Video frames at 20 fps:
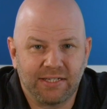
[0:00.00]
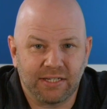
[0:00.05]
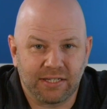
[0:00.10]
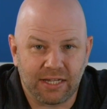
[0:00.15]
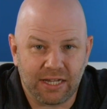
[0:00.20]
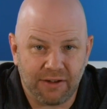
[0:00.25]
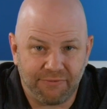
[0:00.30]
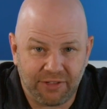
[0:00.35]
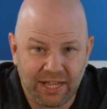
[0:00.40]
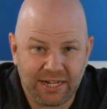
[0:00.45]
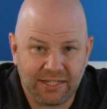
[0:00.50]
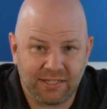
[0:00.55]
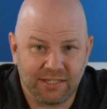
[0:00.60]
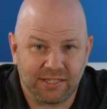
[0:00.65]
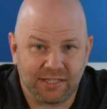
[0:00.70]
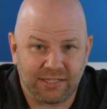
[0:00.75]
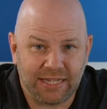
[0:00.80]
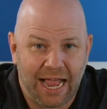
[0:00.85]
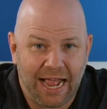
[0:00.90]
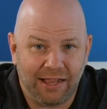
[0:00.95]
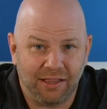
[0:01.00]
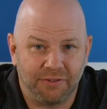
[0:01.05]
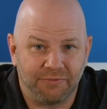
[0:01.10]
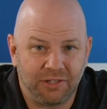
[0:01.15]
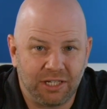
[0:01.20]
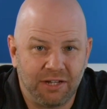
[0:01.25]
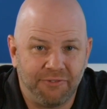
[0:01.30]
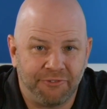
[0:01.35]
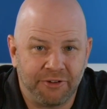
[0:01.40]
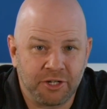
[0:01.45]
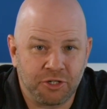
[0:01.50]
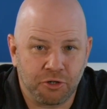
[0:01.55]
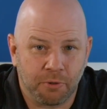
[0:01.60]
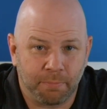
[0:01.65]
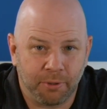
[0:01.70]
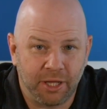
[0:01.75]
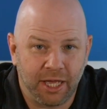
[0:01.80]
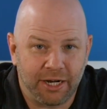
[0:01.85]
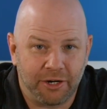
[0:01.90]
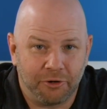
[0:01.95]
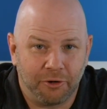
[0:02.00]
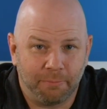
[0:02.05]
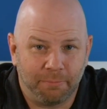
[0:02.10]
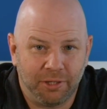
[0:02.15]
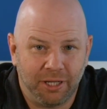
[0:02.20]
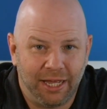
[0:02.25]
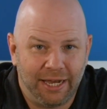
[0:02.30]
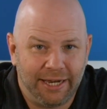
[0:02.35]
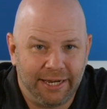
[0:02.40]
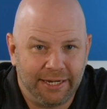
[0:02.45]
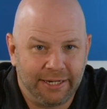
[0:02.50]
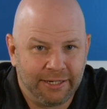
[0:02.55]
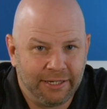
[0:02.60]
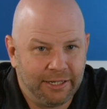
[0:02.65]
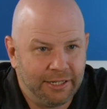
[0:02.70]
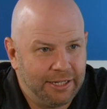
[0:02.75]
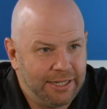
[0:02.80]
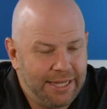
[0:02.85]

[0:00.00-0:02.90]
the style of defense you're planning on playing,